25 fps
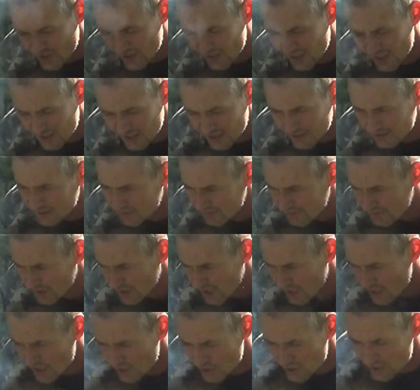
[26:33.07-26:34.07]
the
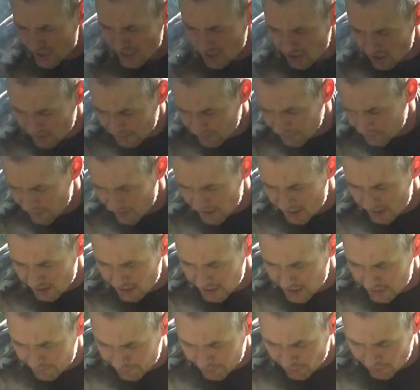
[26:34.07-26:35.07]
country on
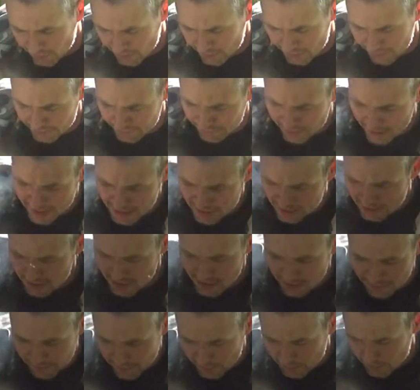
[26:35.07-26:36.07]

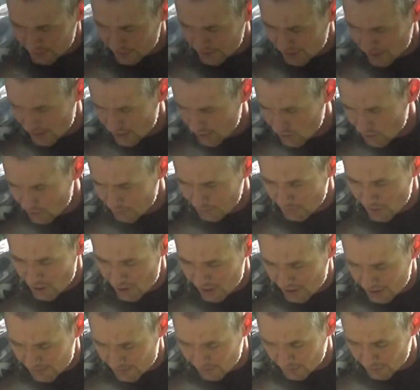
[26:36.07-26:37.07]
fire if it was at all
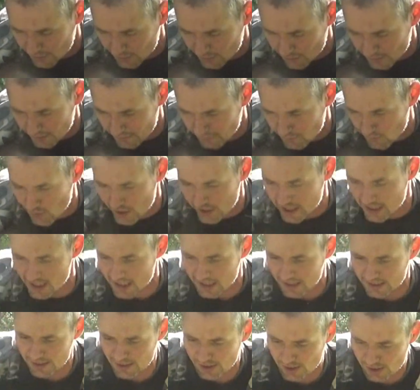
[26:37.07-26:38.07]
possible to avoid
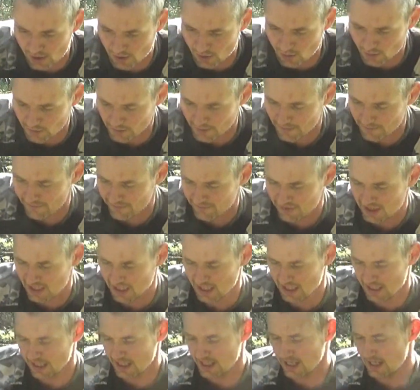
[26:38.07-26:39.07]
it. So
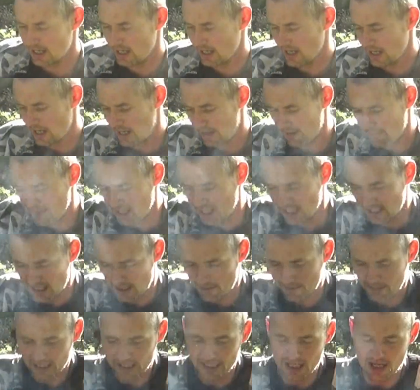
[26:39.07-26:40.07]
I mean, I
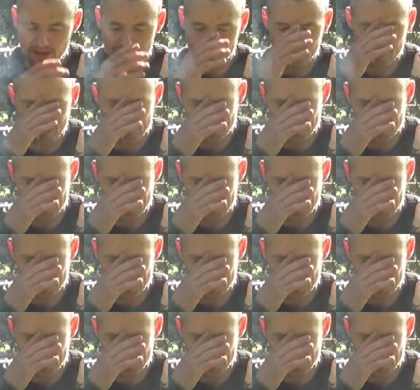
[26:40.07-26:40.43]
might have to